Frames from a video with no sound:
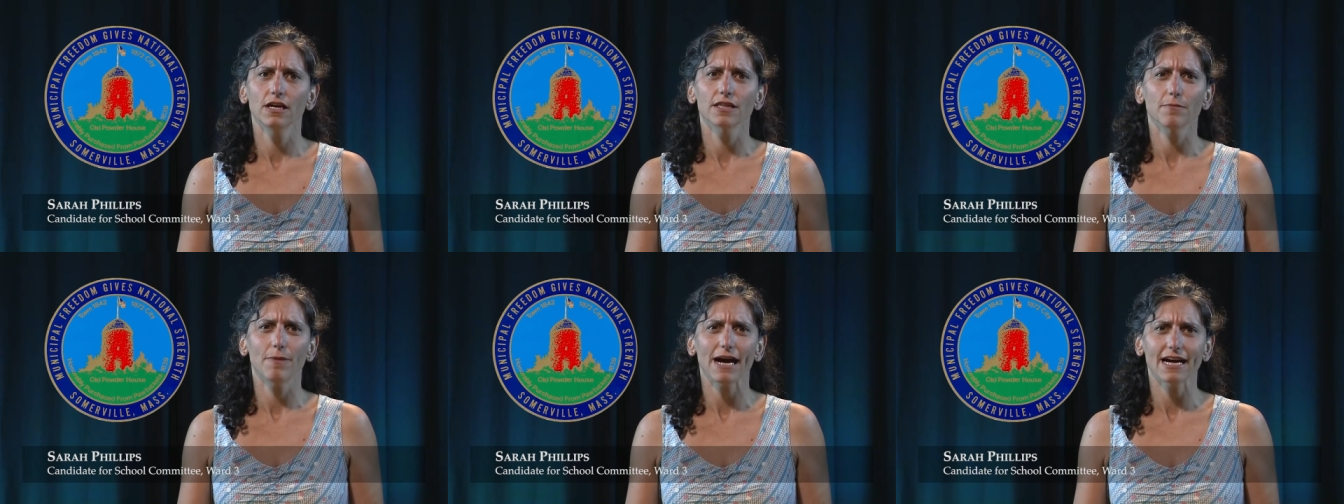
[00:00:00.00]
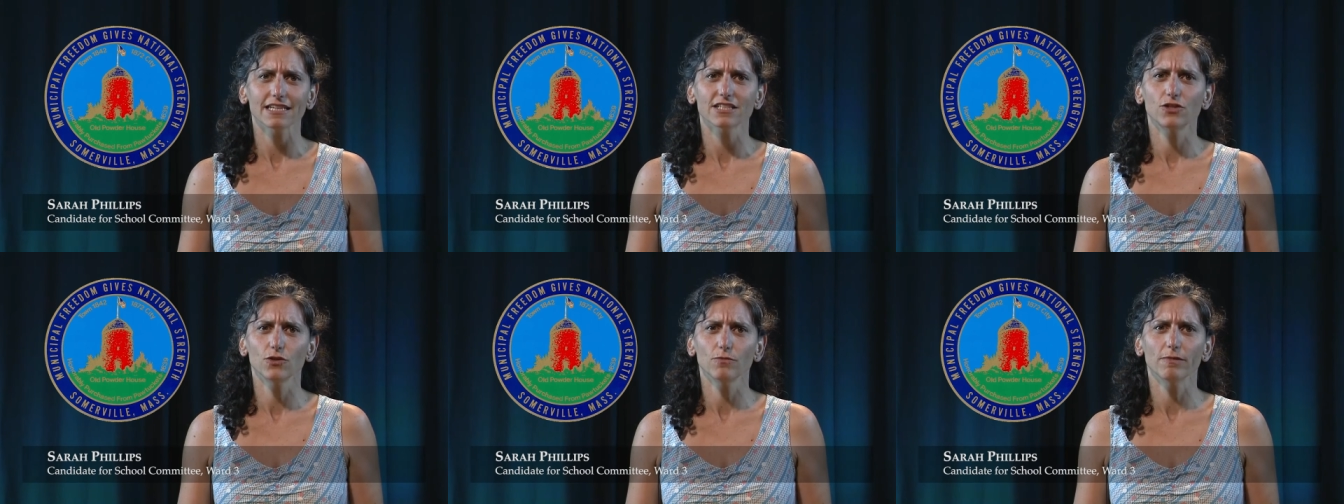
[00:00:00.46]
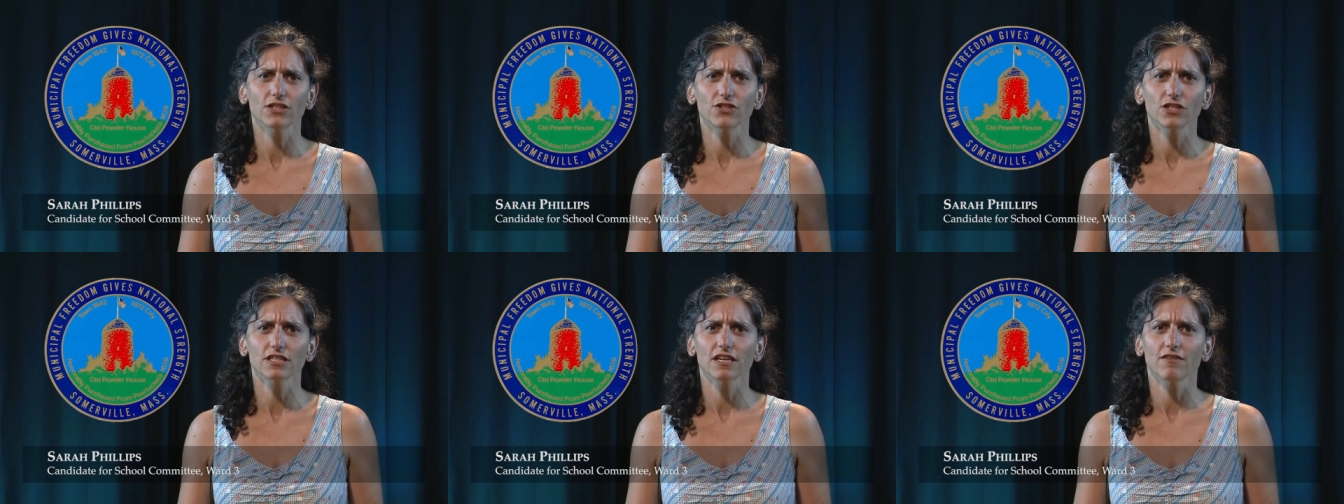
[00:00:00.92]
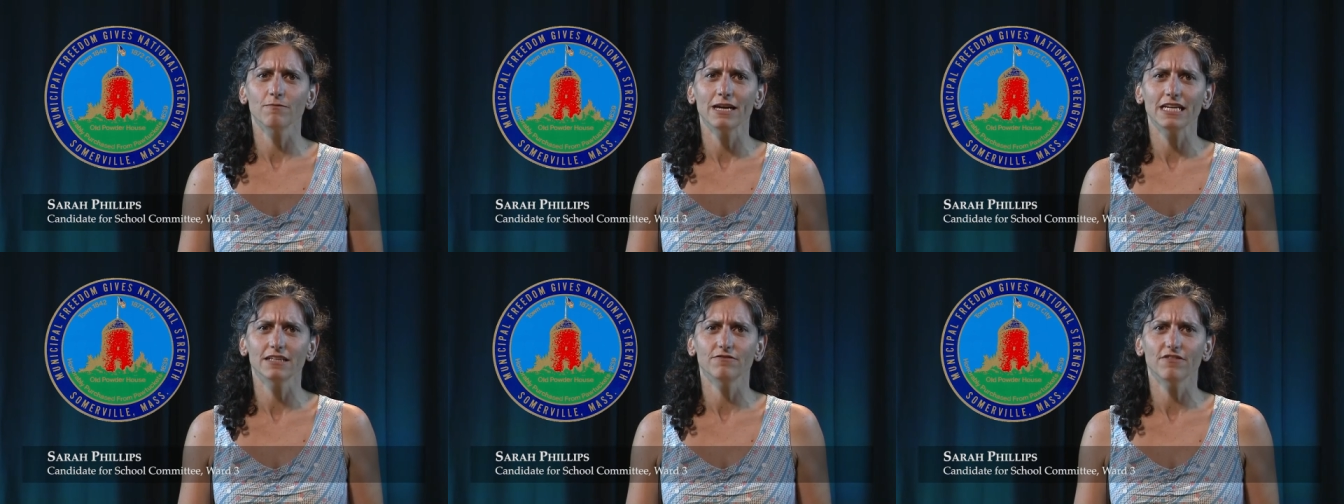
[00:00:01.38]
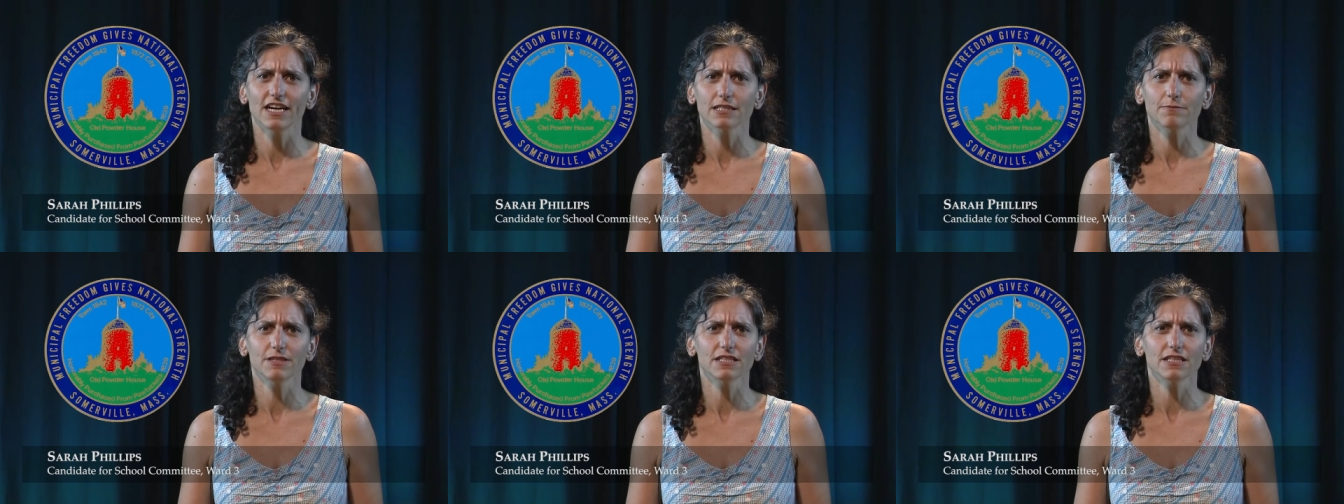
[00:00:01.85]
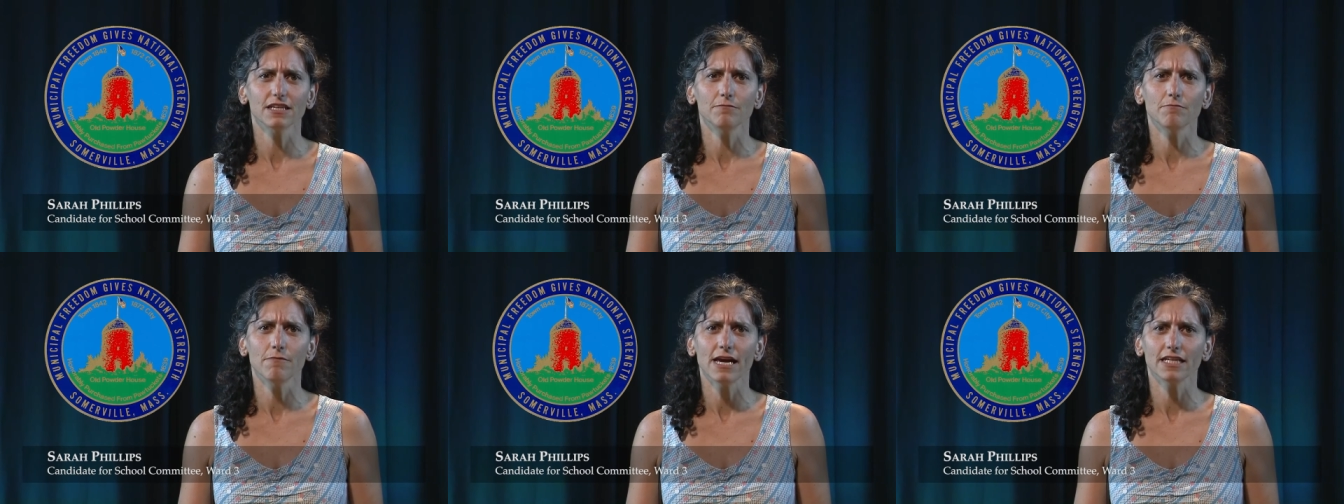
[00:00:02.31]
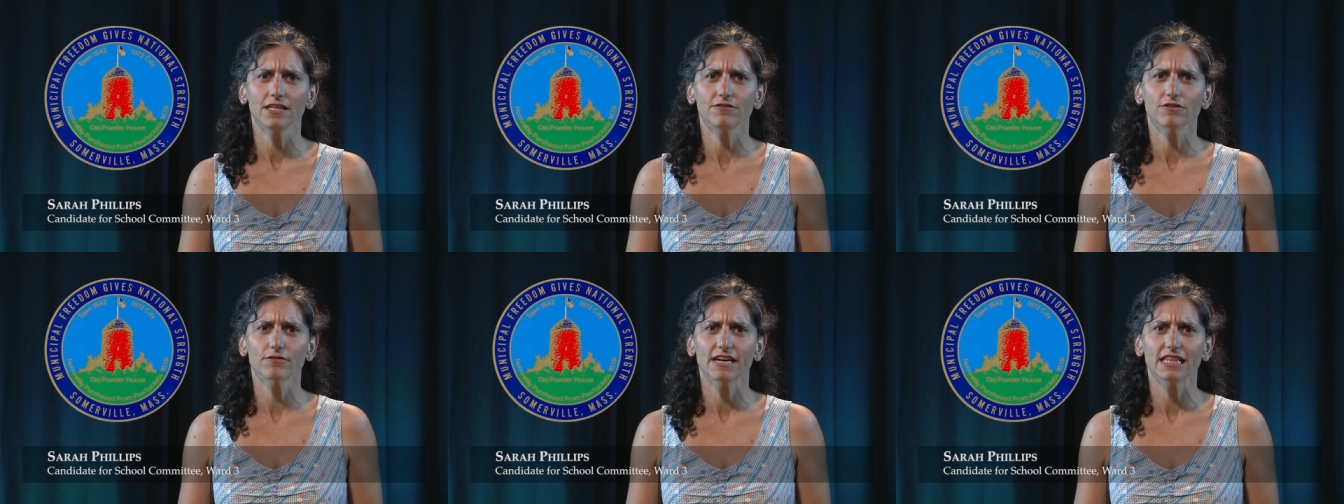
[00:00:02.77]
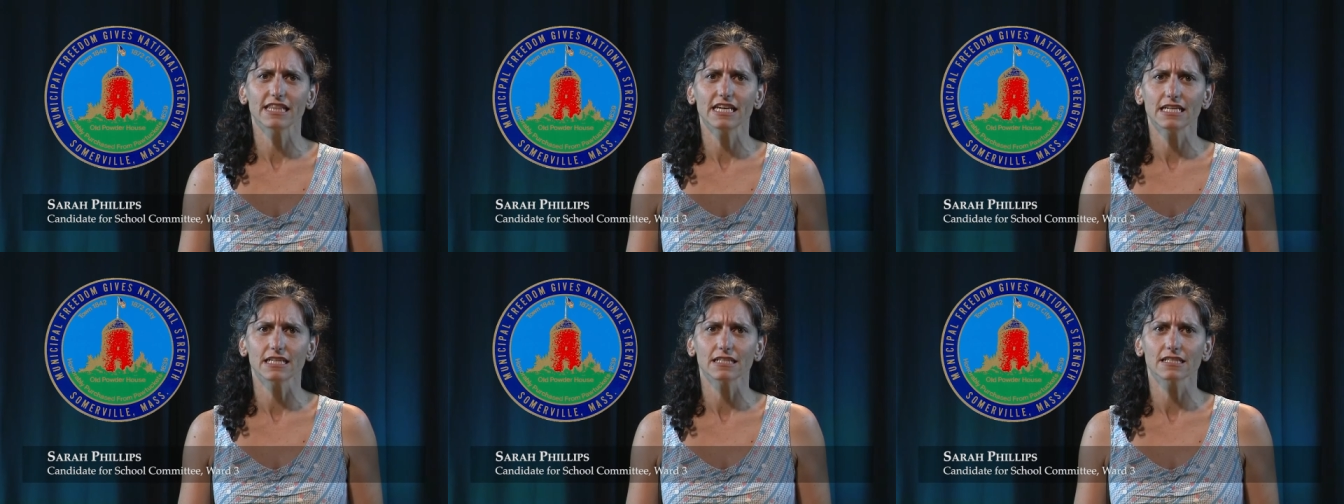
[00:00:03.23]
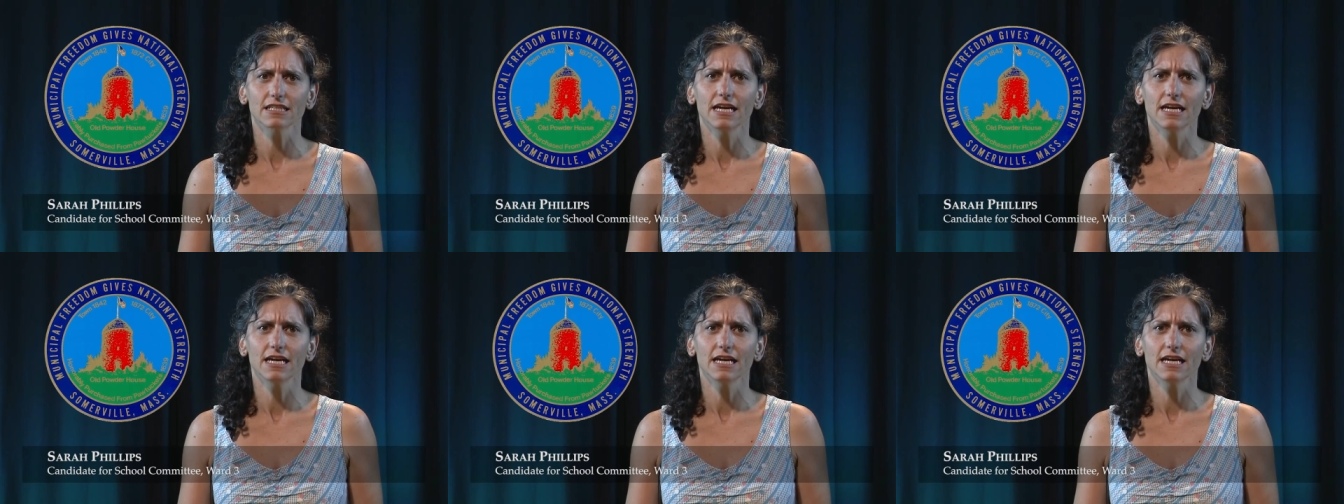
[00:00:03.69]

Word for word: The past two budgets have made investments in many of the right things,